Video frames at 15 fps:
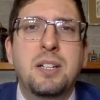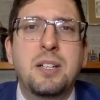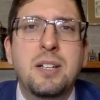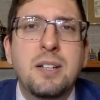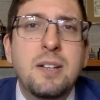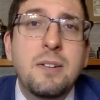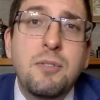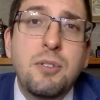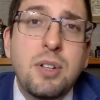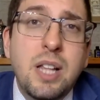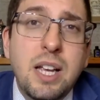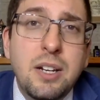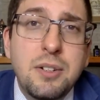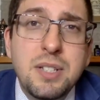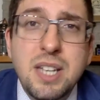If you
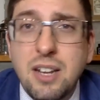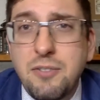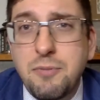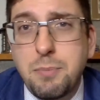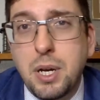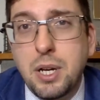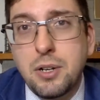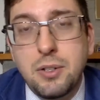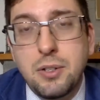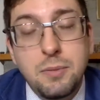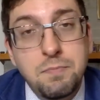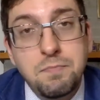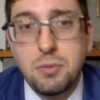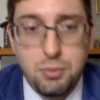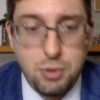like those kind of bottle,
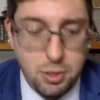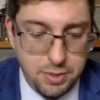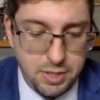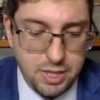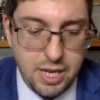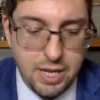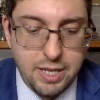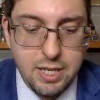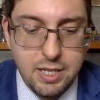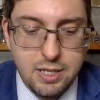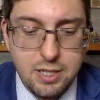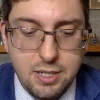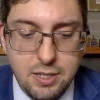you'll probably like it.